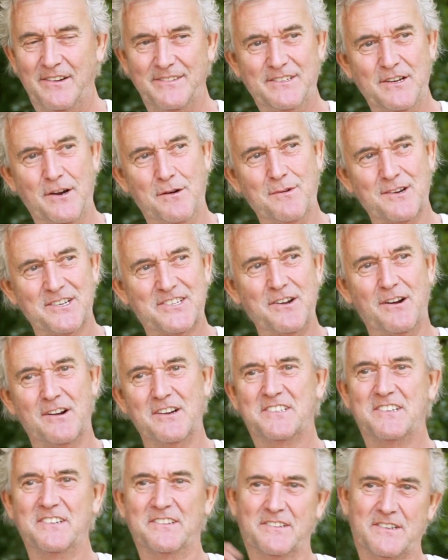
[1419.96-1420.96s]
The oboe
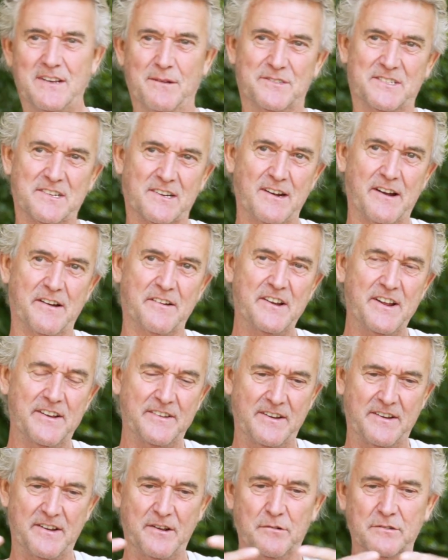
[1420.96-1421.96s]
starts, and comes the clarinet,
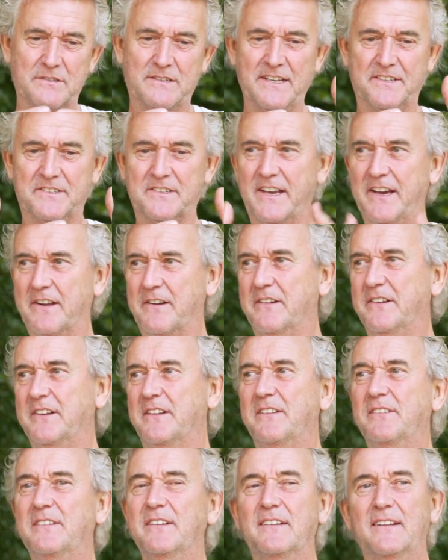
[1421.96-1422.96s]
and they all get together,
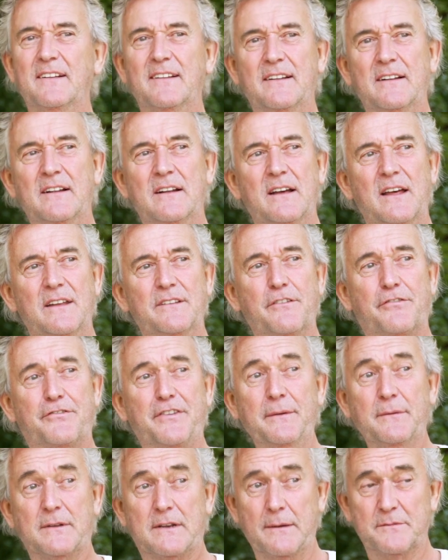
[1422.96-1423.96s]
and the
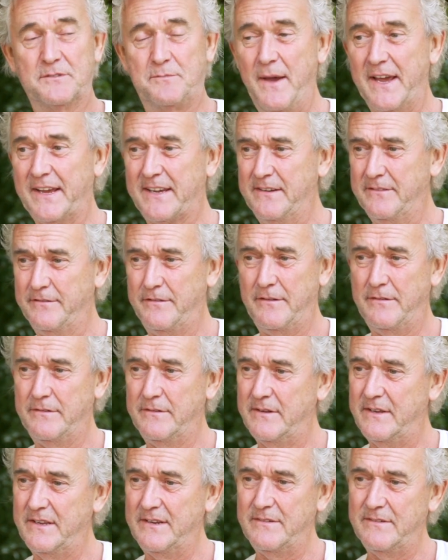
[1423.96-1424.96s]
theme comes back in
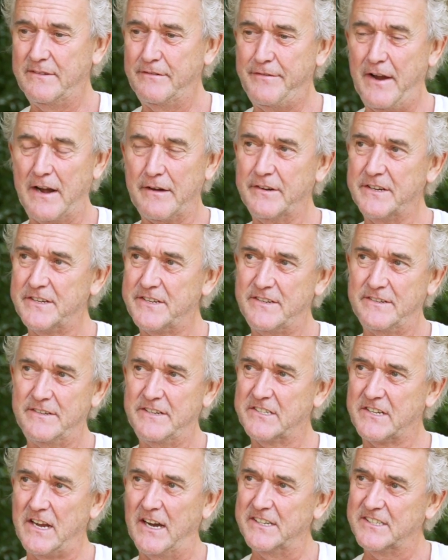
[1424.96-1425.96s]
various
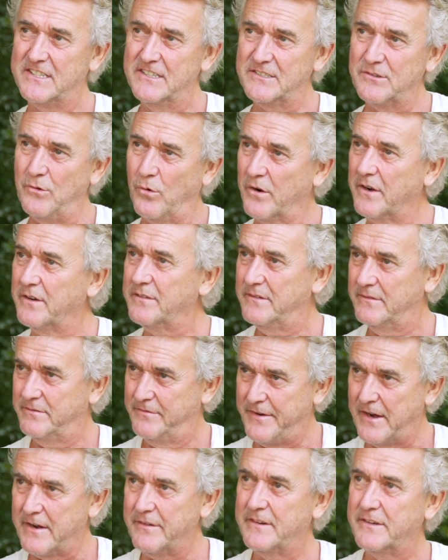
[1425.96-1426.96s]
disguises or
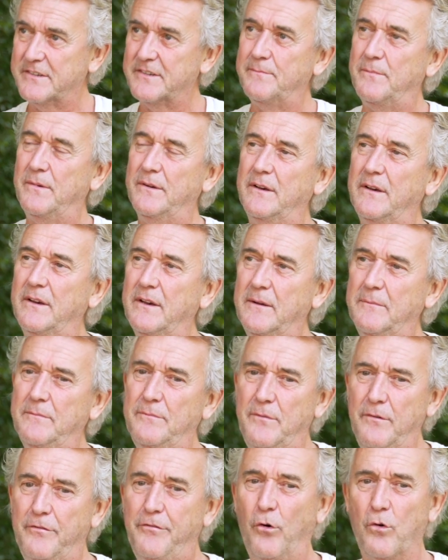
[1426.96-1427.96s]
various
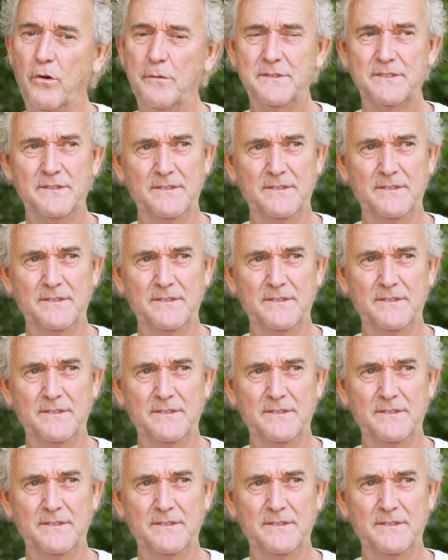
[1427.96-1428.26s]
forms.